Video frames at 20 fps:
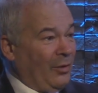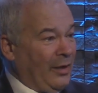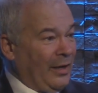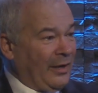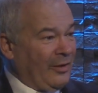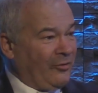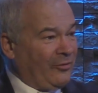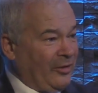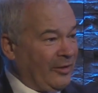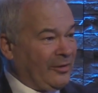we got
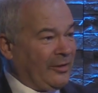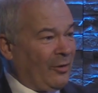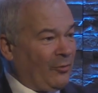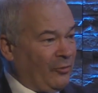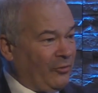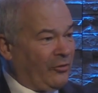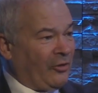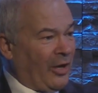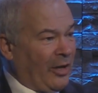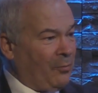to sit there
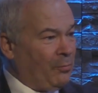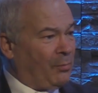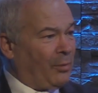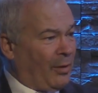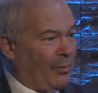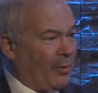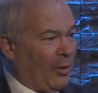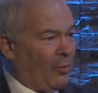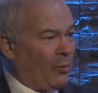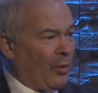and say, blah,
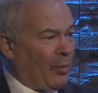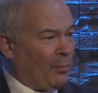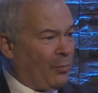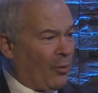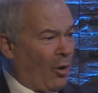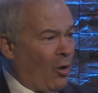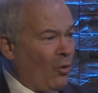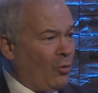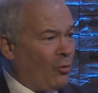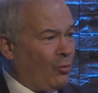blah, we're
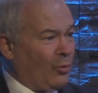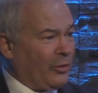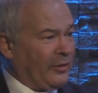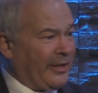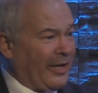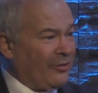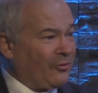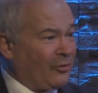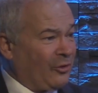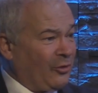broke, we're
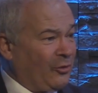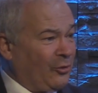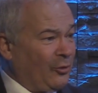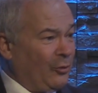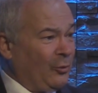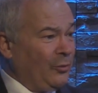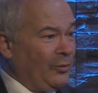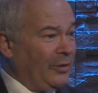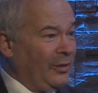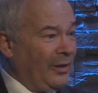
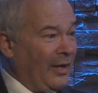destitute.